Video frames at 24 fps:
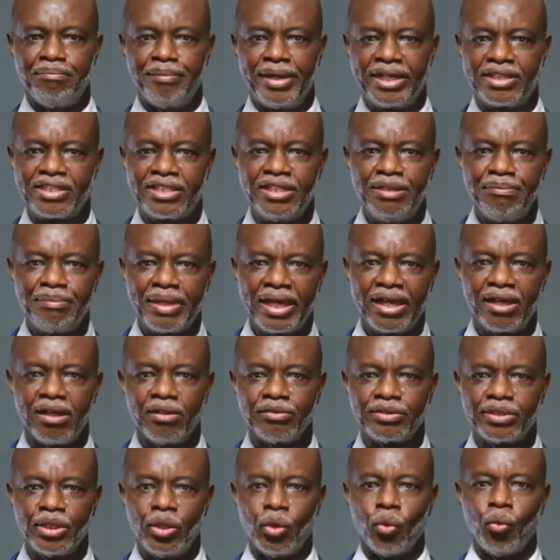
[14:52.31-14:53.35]
My team
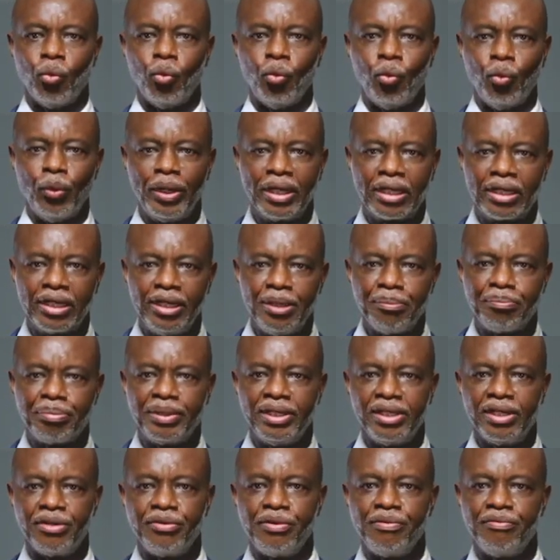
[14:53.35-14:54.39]
held weekly
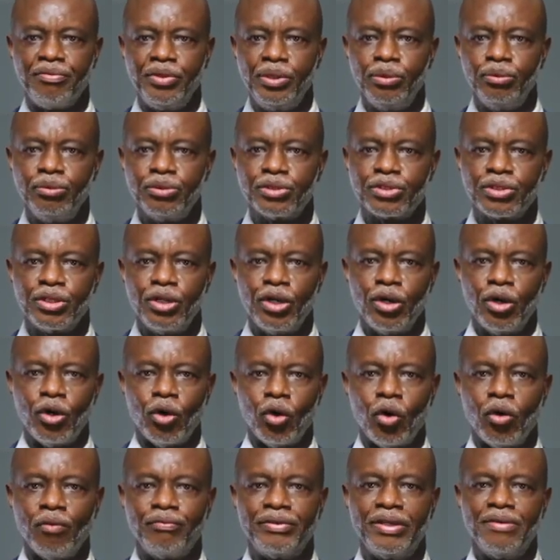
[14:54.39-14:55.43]
peer reviews
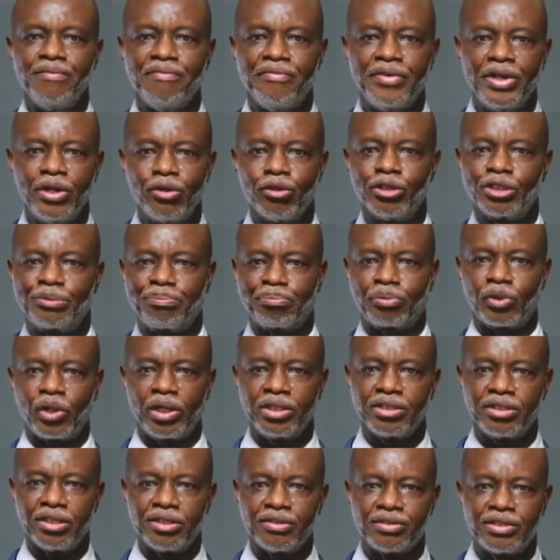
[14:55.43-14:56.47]
of the various
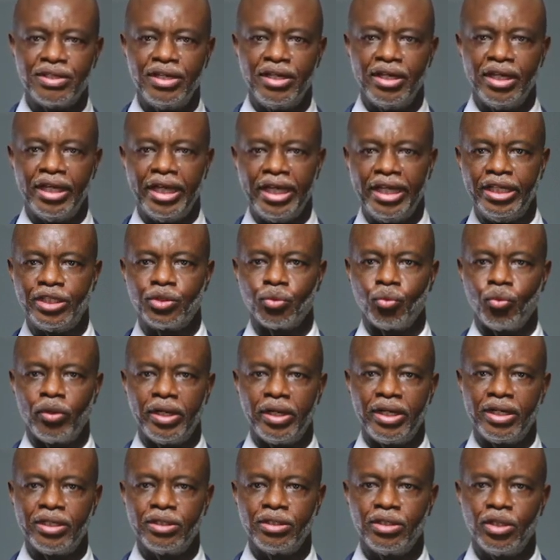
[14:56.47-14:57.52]
projects each
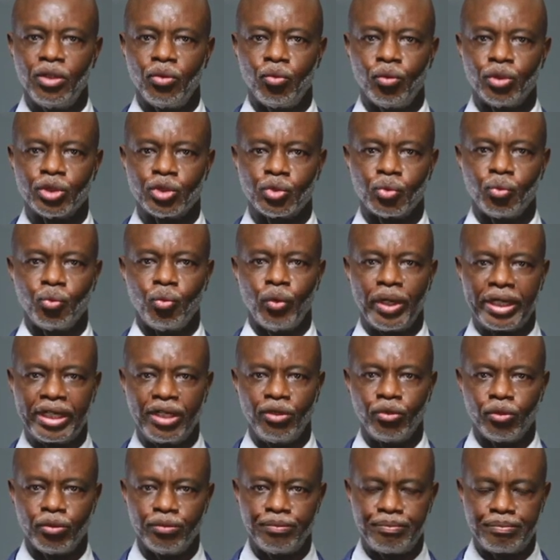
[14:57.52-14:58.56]
one was
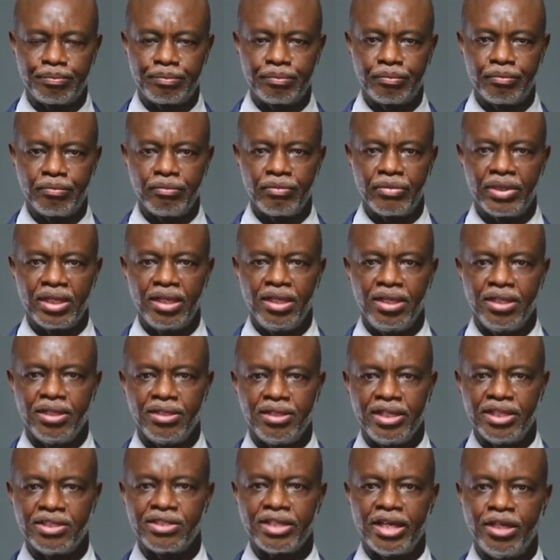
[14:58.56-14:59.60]
working on.
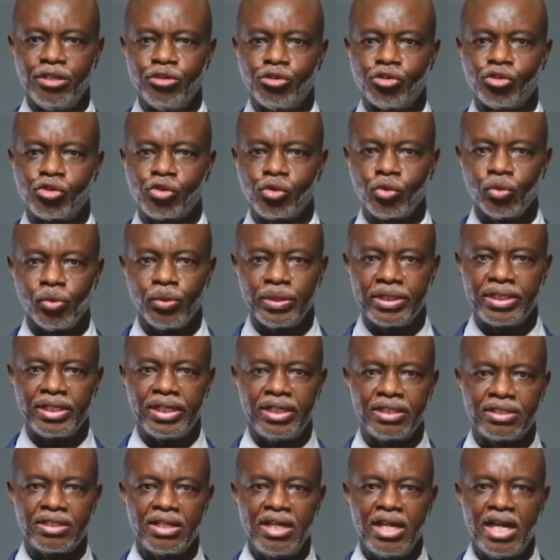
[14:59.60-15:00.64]
This ensured
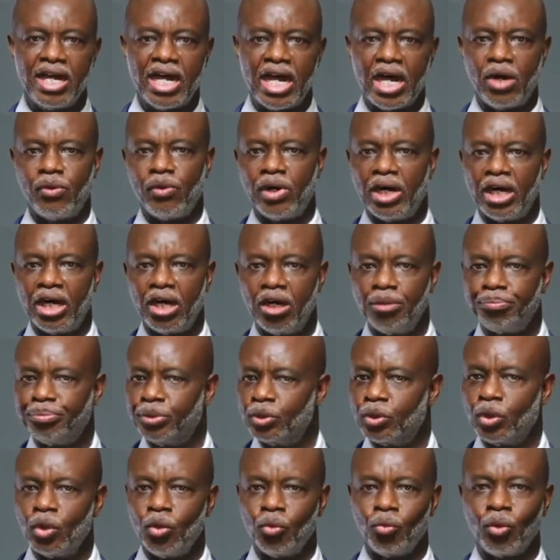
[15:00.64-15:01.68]
that our
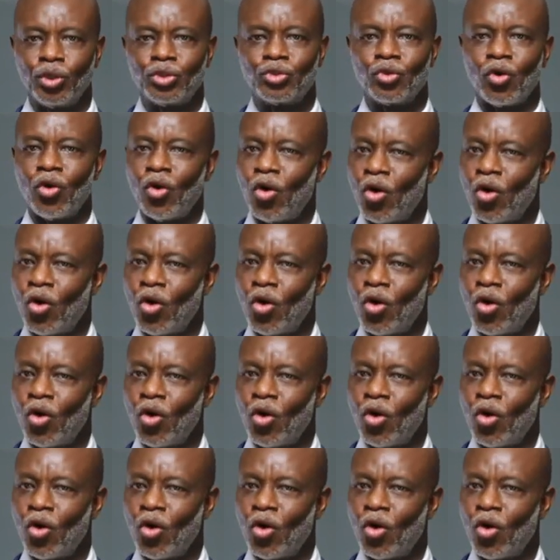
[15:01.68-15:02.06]
output was